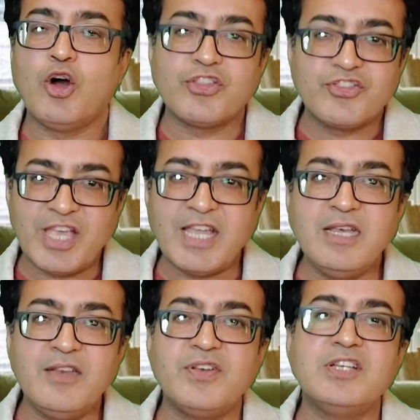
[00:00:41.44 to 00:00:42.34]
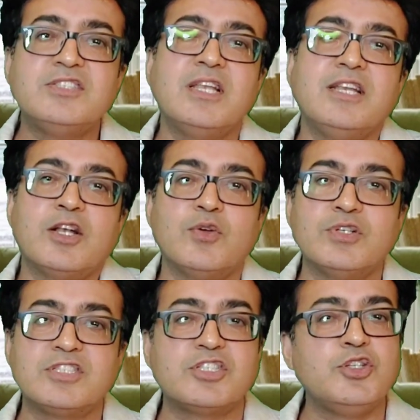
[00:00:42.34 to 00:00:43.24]
Or the second differential
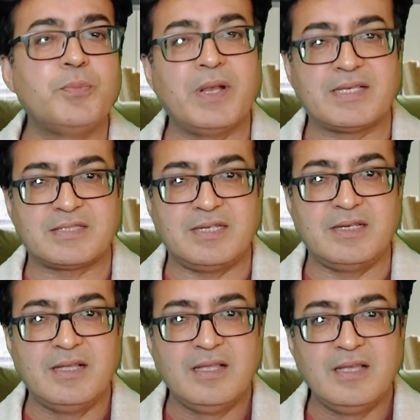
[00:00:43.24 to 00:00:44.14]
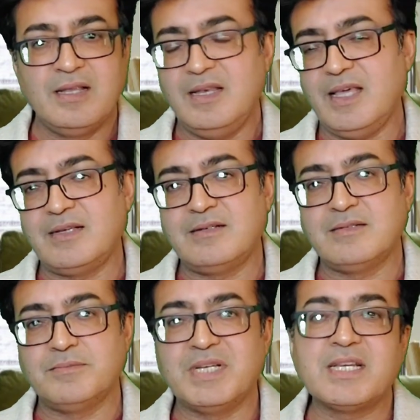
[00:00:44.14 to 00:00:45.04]
includes neoplastic, like
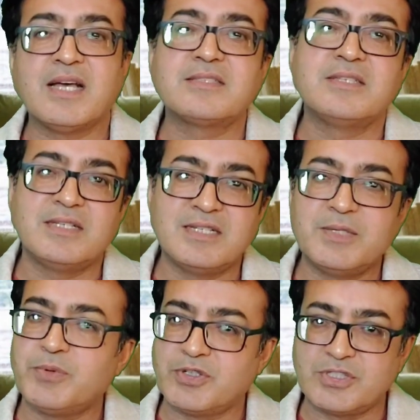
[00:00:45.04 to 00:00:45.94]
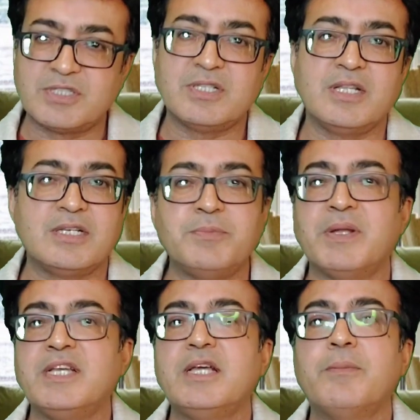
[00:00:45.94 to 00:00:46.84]
metastatic deposits
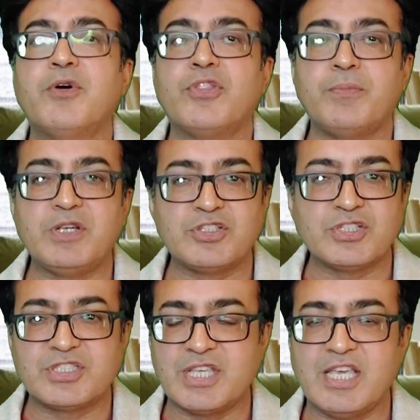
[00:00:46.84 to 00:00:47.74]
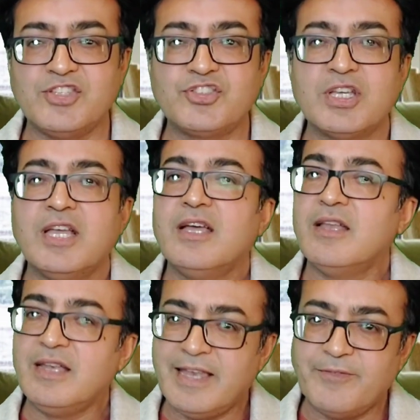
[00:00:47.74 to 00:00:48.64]
depending upon the patient's age,
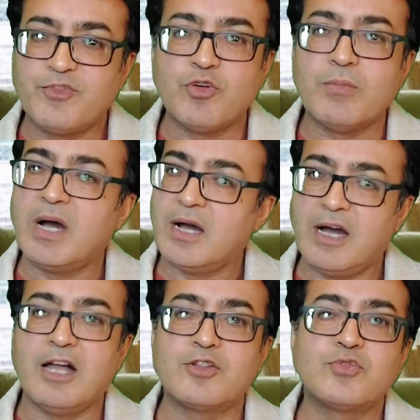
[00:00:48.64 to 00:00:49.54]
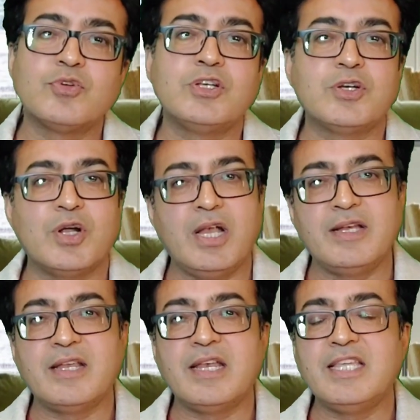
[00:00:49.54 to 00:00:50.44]
lymphoma also in
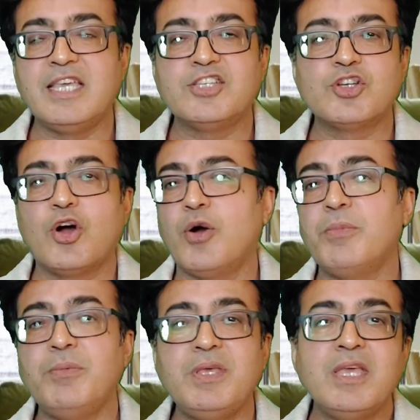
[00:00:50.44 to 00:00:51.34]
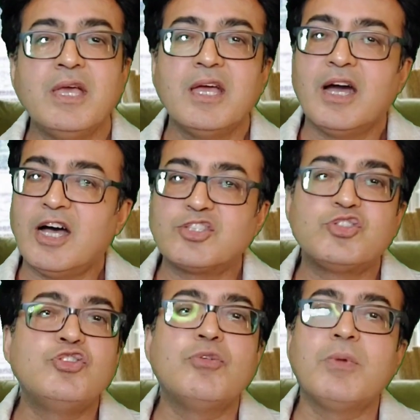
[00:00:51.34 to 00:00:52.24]
elderly age, or maybe
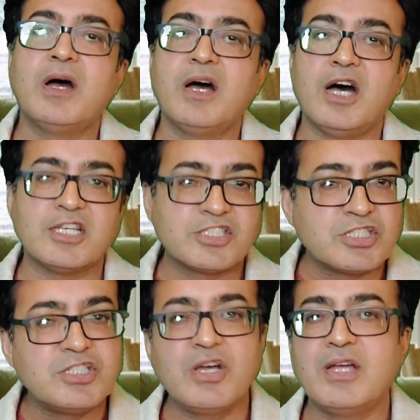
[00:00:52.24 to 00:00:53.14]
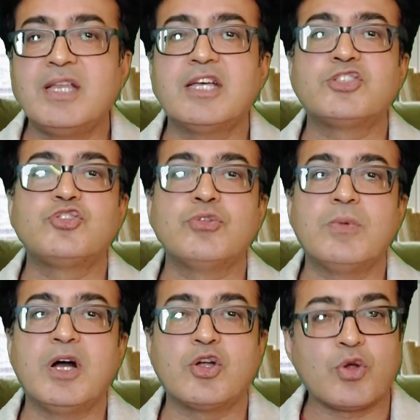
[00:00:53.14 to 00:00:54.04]
osteoma, osteoid
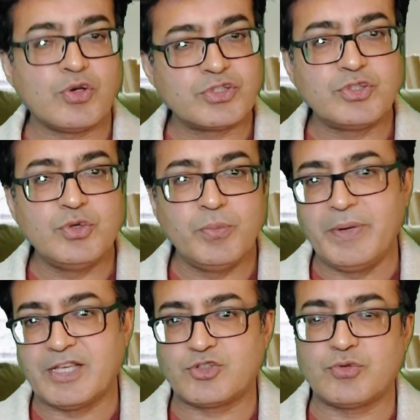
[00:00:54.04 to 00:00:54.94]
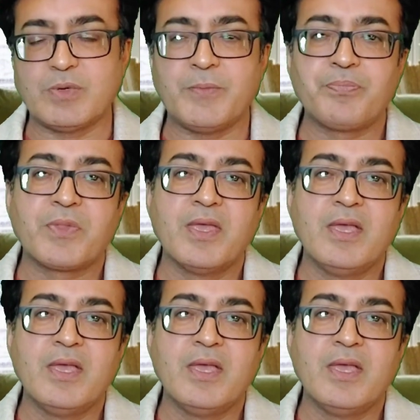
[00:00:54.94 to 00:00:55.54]
osteoma or osteoblastoma.